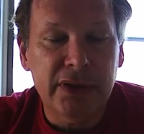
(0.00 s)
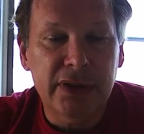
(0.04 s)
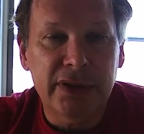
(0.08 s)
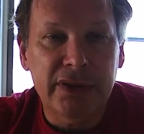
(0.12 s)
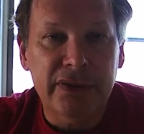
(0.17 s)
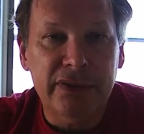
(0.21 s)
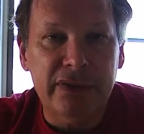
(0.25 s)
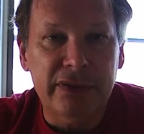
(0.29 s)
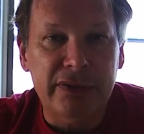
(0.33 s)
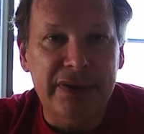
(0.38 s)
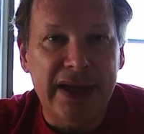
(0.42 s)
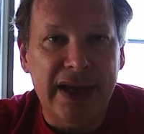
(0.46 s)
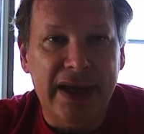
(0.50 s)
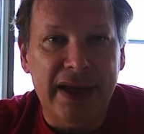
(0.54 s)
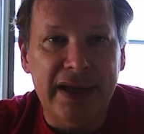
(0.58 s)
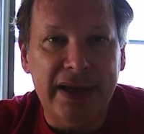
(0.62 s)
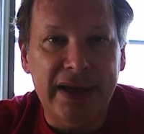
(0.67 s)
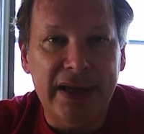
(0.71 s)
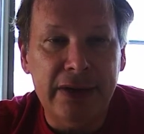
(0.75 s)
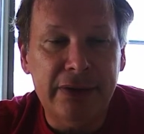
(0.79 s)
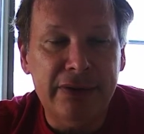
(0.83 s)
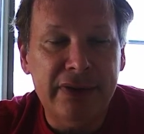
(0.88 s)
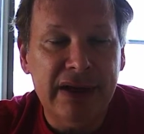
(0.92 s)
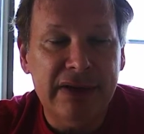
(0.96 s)
So yeah, I
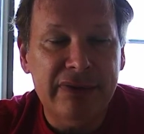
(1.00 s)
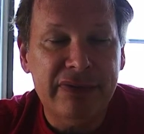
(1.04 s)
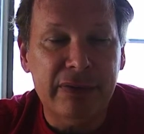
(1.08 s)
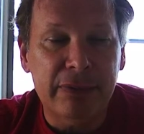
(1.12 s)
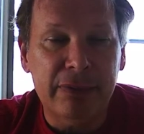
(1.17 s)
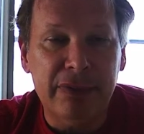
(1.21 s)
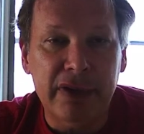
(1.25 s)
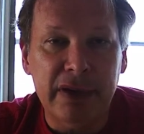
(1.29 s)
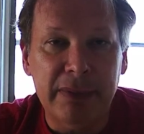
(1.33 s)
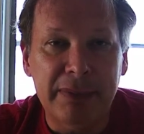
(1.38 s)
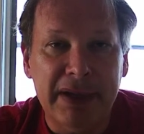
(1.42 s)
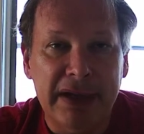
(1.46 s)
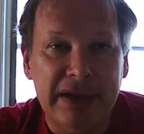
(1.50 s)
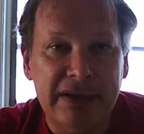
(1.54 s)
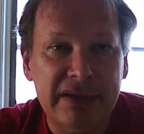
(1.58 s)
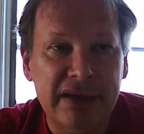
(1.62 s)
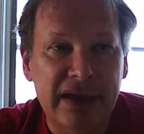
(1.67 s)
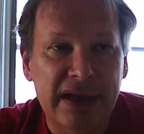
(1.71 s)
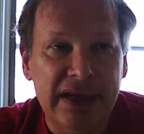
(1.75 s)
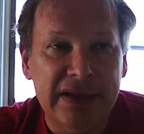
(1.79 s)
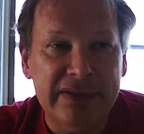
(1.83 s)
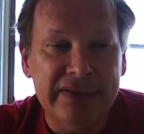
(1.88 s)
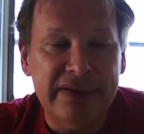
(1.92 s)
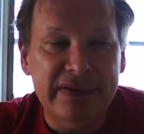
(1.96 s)
don't have to worry about
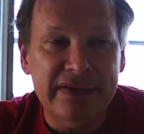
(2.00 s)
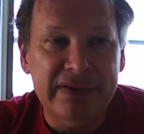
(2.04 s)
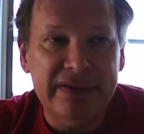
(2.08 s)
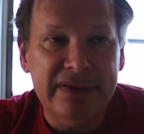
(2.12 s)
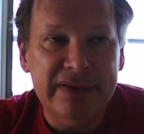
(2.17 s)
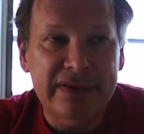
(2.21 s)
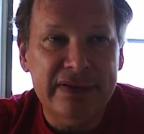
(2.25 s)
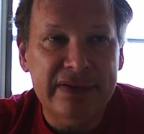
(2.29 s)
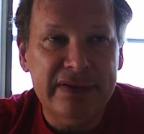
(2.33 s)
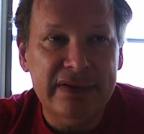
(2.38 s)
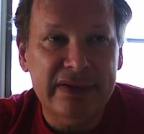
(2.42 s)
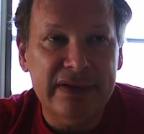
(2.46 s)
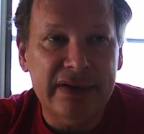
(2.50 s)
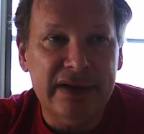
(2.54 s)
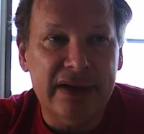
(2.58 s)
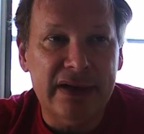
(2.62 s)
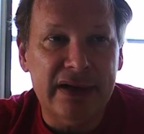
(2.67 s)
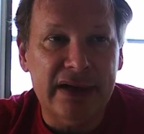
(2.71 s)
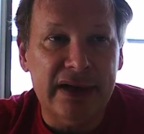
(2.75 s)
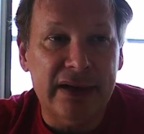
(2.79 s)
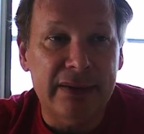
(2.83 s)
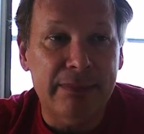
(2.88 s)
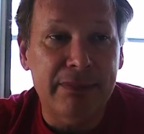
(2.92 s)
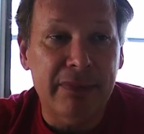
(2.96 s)
glasses
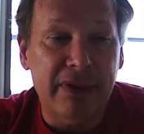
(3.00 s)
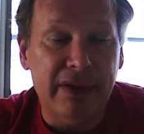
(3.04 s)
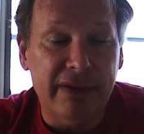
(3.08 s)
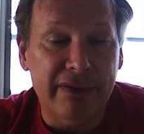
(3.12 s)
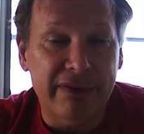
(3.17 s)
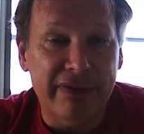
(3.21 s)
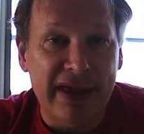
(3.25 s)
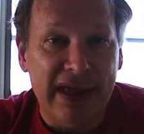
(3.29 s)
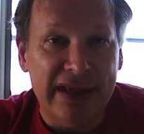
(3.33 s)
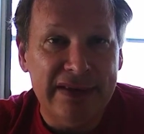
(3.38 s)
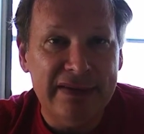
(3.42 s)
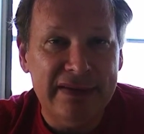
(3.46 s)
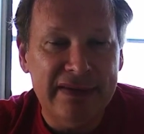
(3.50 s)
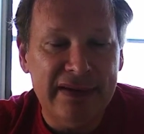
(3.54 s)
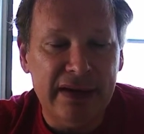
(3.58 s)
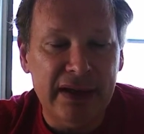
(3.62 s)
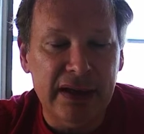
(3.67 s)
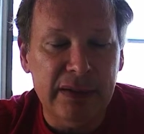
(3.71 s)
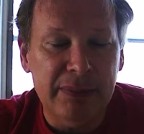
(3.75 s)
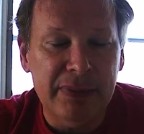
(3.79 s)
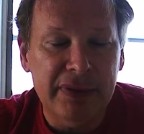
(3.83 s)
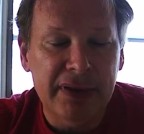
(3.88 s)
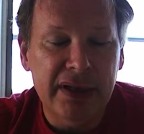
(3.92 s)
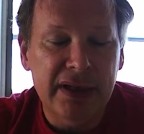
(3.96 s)
of that type.
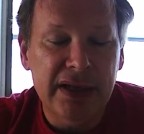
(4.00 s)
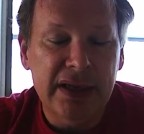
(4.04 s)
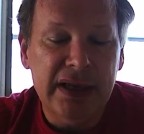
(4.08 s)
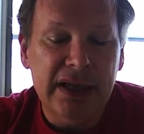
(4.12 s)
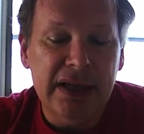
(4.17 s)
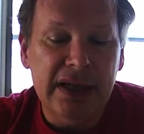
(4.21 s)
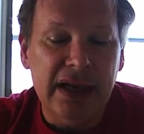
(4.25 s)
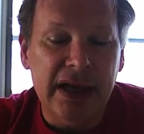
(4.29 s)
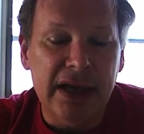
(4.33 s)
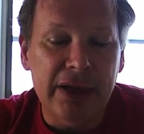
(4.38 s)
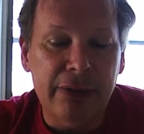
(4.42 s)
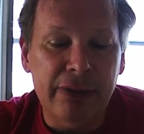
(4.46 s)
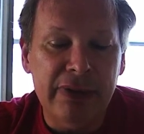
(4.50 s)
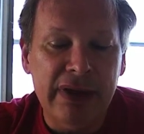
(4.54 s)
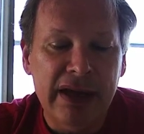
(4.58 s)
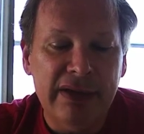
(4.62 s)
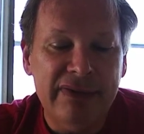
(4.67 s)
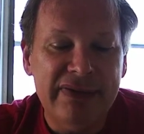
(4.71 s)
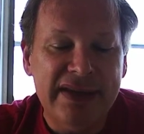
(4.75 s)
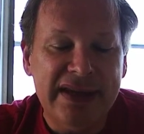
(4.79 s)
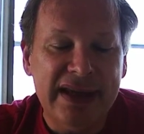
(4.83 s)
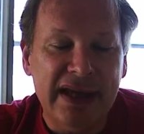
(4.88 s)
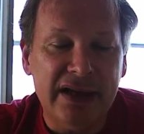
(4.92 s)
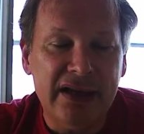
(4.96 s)
I don't have to
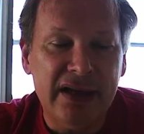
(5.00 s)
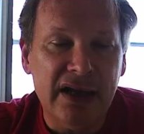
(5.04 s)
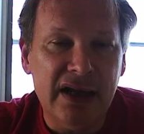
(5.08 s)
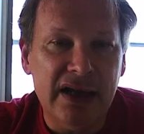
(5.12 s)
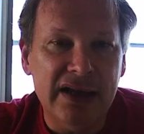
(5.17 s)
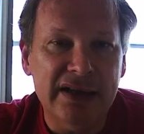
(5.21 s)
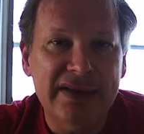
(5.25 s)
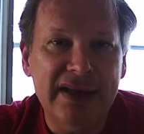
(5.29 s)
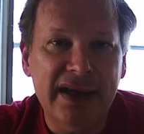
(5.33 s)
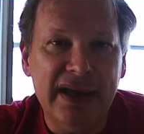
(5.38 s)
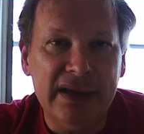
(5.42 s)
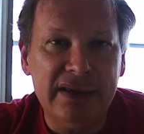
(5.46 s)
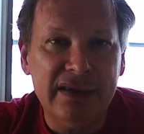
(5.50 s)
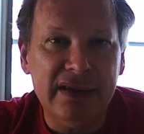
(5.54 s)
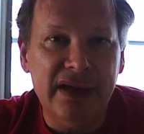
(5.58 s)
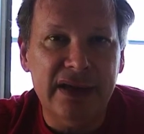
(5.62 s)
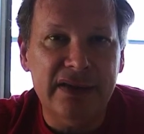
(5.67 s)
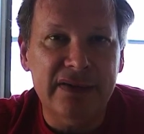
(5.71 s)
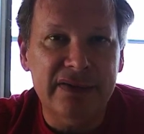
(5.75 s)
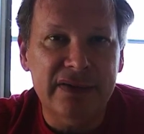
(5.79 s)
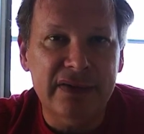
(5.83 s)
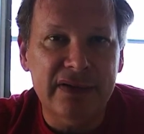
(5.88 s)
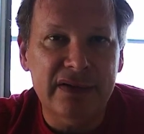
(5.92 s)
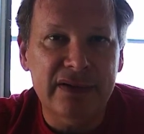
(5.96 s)
get contact
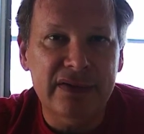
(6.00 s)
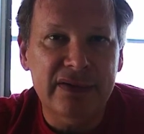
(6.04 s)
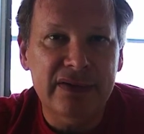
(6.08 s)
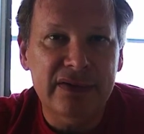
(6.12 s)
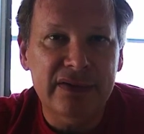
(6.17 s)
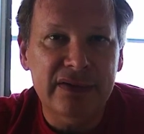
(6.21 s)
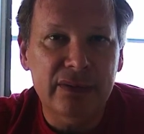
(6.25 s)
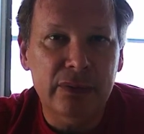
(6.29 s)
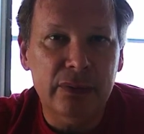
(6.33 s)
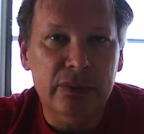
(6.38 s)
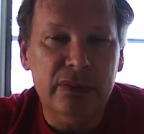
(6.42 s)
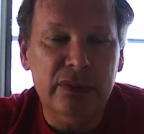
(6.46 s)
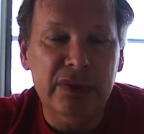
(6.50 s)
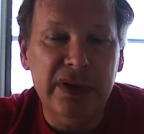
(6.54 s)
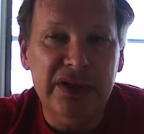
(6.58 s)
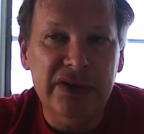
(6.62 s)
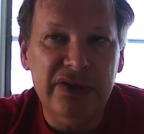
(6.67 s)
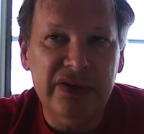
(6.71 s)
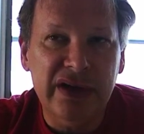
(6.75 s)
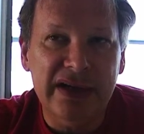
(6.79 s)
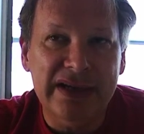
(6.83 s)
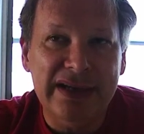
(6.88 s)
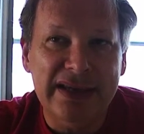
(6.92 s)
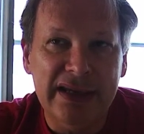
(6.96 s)
lenses, which
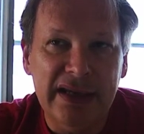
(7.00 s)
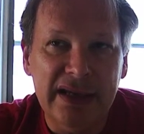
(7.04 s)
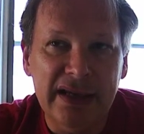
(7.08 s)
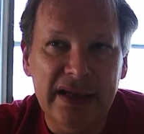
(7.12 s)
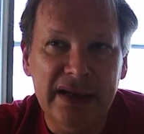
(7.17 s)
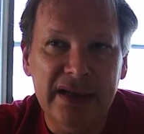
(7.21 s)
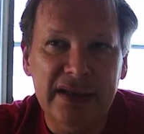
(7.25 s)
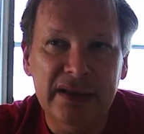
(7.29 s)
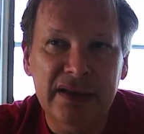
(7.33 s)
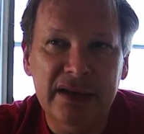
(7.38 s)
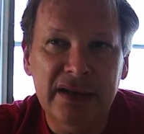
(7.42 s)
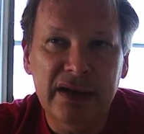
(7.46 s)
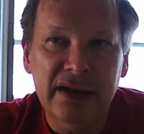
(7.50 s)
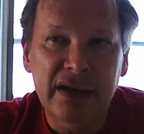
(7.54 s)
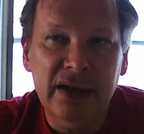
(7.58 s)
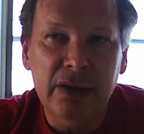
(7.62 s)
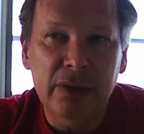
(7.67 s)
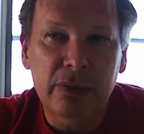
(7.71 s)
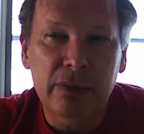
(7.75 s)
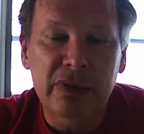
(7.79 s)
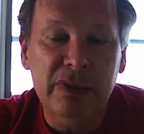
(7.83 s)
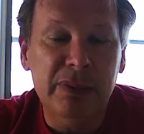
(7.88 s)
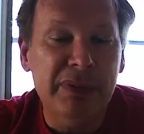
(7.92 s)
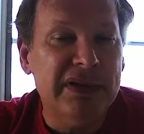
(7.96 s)
again
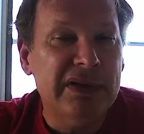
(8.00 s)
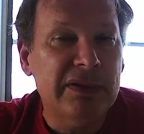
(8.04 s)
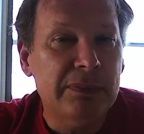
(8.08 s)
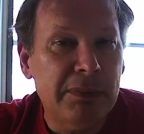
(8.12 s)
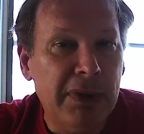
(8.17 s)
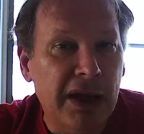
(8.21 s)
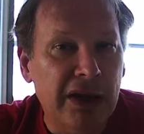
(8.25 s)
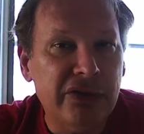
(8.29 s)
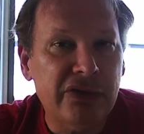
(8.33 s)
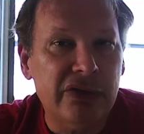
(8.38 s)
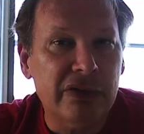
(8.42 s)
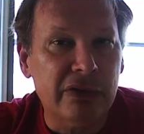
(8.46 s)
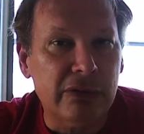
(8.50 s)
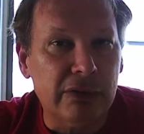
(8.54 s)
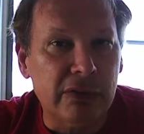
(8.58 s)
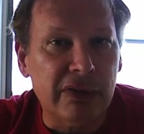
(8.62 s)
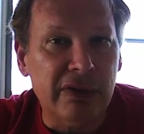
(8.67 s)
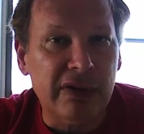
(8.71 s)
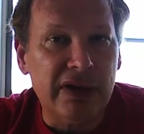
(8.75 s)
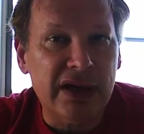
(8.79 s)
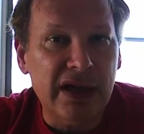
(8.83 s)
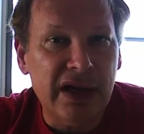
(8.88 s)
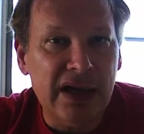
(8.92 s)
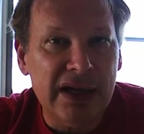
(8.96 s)
would have been special order
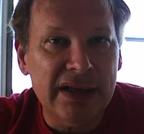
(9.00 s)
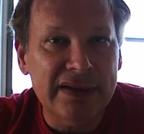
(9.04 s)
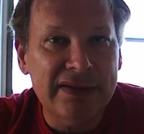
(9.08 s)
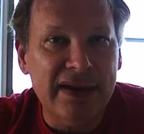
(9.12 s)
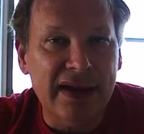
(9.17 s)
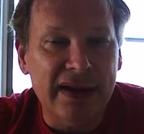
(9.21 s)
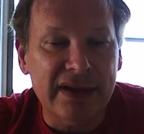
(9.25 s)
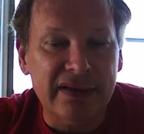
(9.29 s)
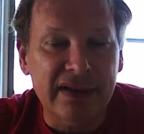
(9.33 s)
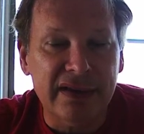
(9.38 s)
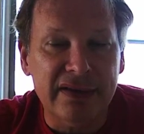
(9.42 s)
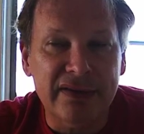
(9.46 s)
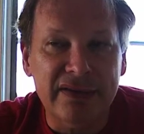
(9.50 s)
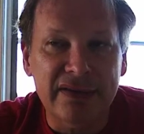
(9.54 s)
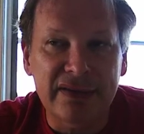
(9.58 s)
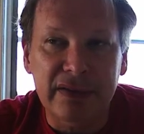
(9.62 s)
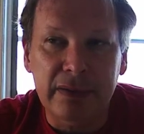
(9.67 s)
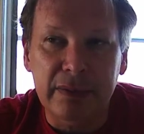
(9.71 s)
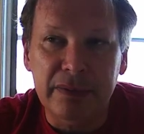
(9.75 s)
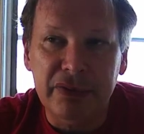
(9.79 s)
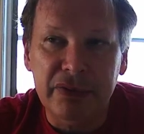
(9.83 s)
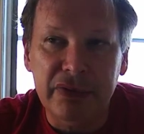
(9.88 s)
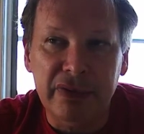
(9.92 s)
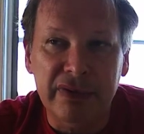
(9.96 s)
contact lenses. I'm
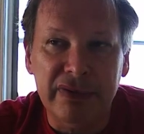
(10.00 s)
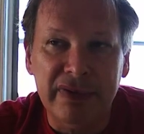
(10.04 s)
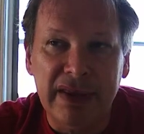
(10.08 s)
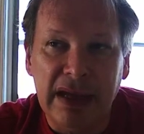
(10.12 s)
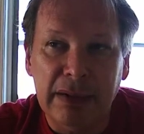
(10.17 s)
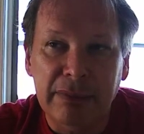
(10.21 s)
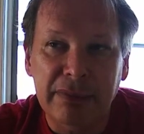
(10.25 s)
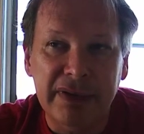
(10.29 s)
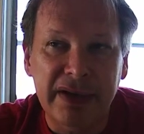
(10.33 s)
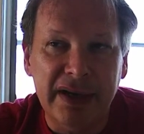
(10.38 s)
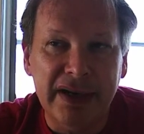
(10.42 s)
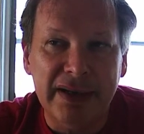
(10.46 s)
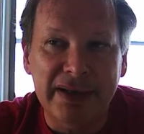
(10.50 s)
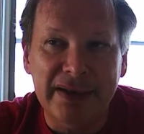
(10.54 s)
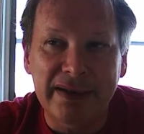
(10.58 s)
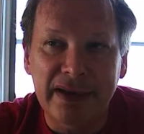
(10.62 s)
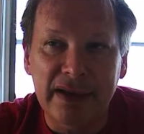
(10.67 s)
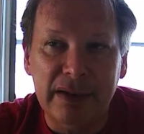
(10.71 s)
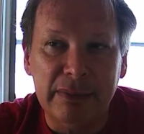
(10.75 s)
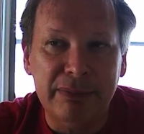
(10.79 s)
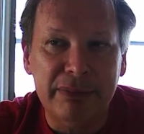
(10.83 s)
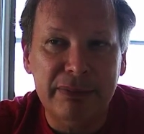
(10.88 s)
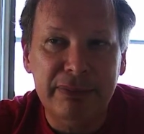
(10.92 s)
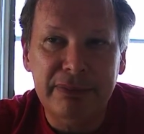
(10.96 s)
sure that would end up,
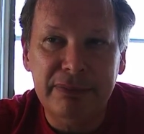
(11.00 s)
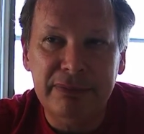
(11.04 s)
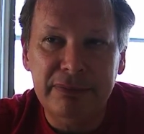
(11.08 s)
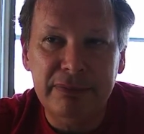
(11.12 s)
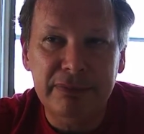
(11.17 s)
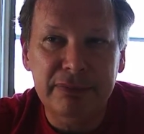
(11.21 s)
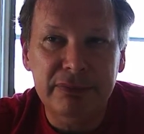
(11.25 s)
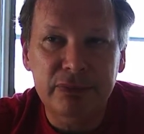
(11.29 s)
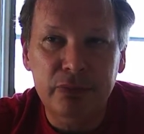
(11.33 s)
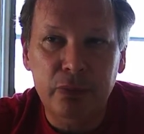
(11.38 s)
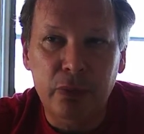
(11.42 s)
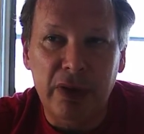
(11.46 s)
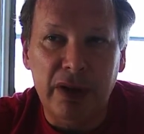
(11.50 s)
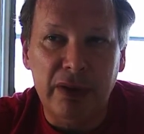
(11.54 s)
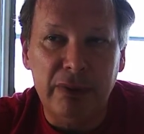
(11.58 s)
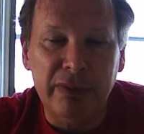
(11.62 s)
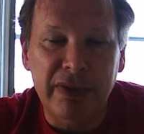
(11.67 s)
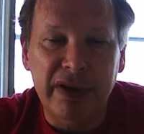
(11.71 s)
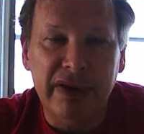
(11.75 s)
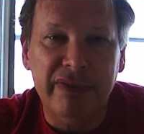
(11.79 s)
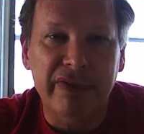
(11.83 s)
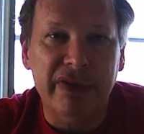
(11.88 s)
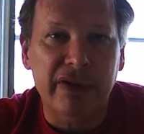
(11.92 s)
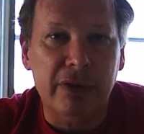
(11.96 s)
well, whatever
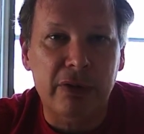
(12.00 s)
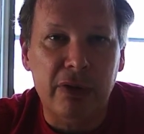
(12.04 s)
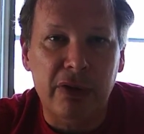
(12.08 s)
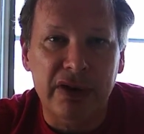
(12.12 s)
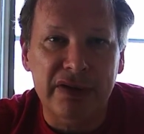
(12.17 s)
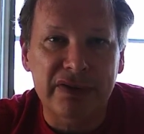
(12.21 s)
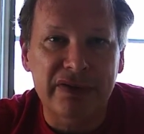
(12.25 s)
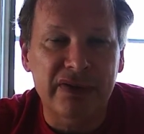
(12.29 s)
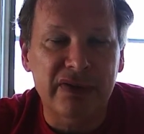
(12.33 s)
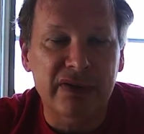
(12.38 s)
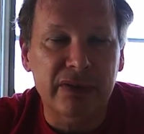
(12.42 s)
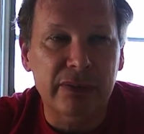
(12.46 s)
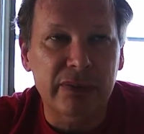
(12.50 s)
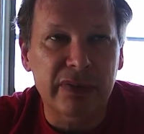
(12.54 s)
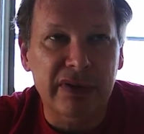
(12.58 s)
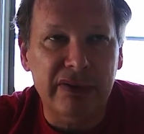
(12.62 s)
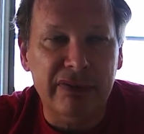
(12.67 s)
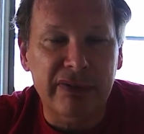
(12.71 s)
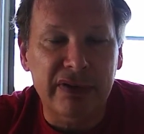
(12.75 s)
the cost is, but it